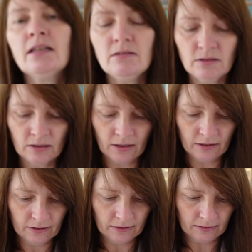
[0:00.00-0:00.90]
those
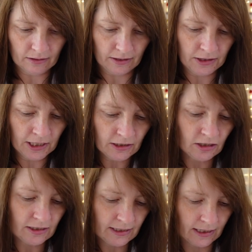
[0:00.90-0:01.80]
are... I think
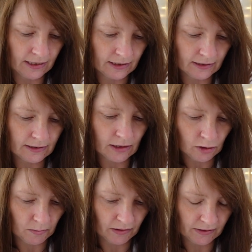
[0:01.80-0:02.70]
she's selling the
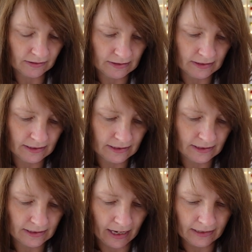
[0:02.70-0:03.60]
stitch markers in
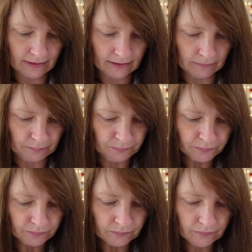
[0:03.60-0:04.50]
sets.
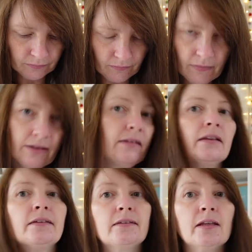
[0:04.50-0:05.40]
So
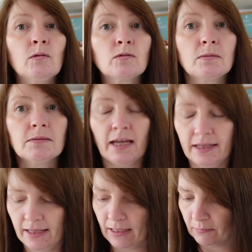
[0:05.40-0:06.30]
there's the autumn set
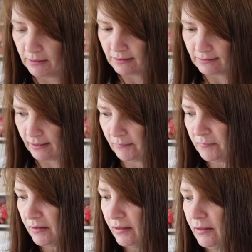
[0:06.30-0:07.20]
and the Halloween set.
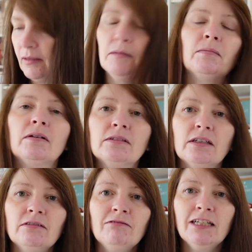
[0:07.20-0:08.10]
But oh,
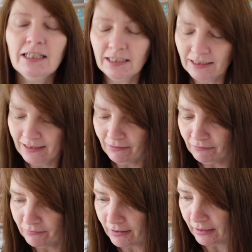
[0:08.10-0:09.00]
they're really
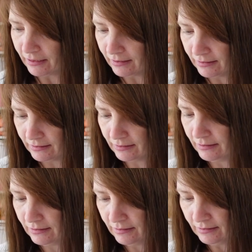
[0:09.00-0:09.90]
lovely.
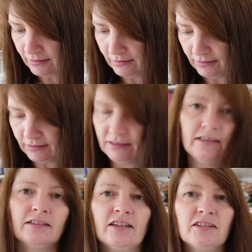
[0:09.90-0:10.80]

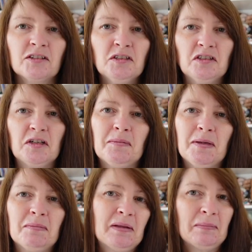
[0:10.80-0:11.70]
So it's good to know
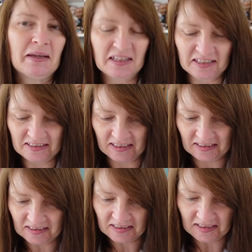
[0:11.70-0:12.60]
people that make these
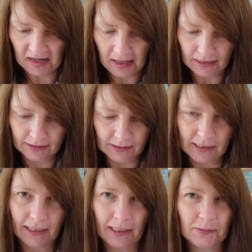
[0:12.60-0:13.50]
things, isn't it? You
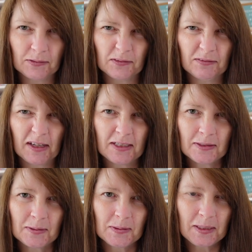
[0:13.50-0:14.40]
get lots of
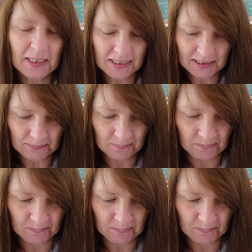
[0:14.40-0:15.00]
nice goodies.